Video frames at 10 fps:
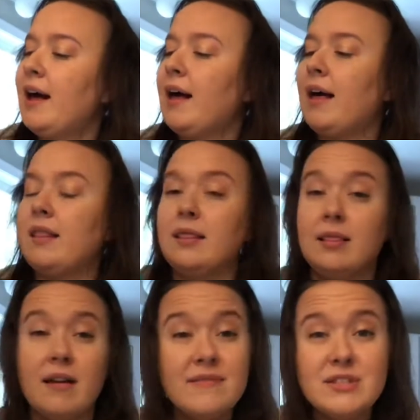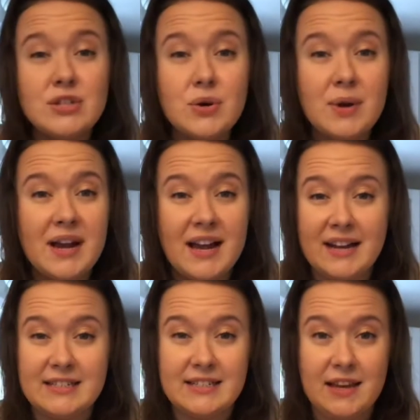I love Stoke.
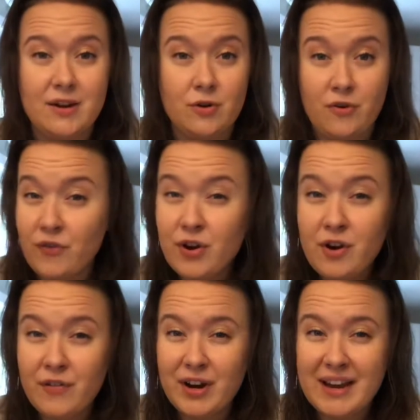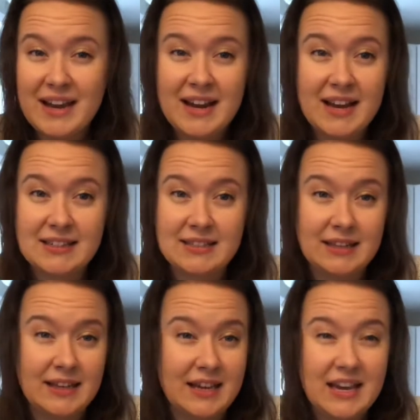I say it over and over again. I
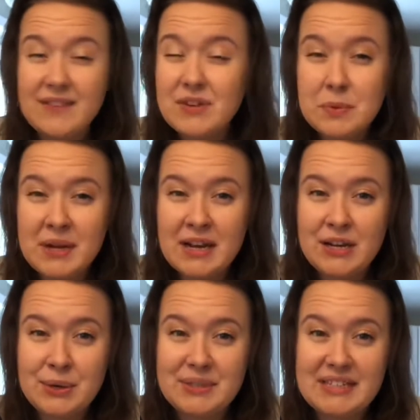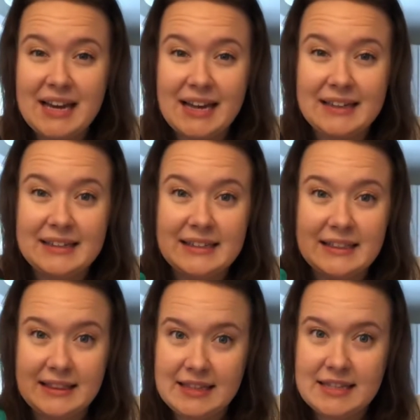tell everyone I know to get it.
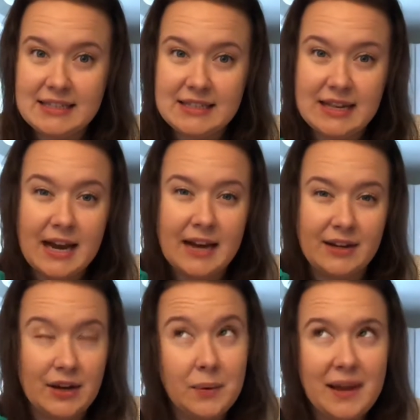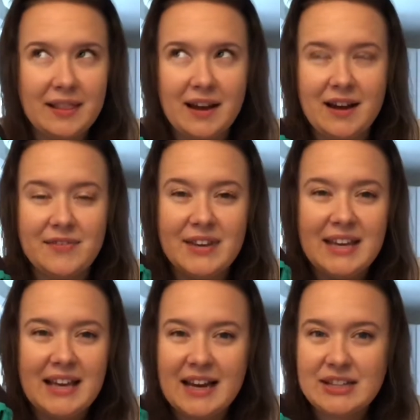This I know I love.
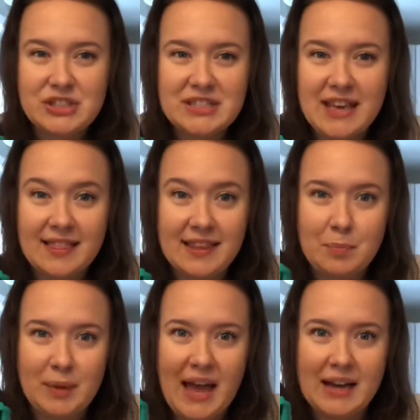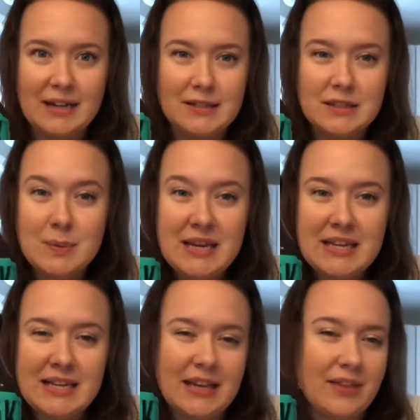I just get the black
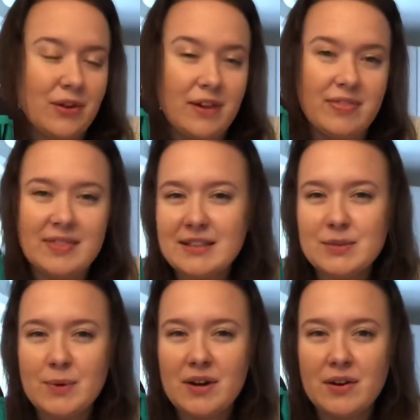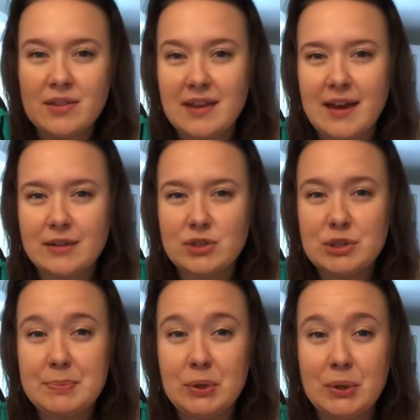unsweetened. I either get this one or the extra
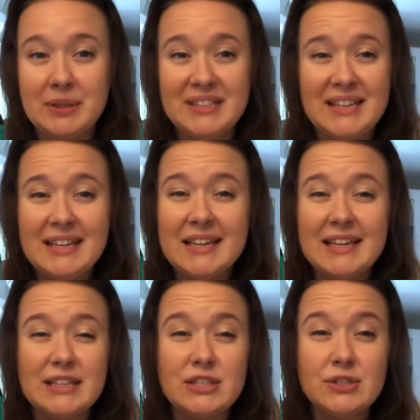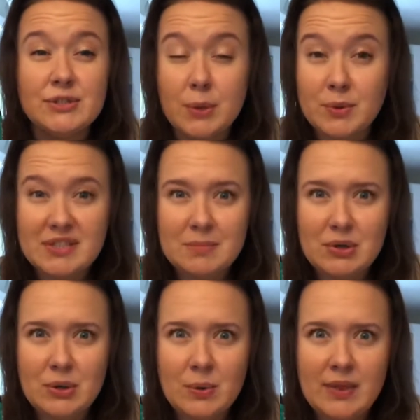bold. It's so
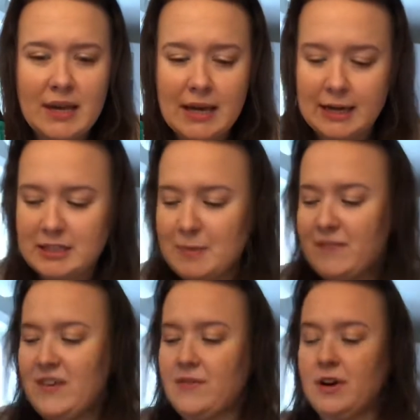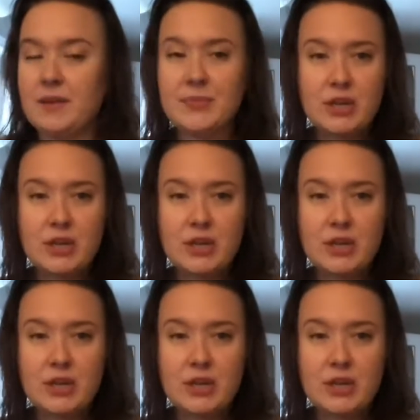smooth and it's my favorite.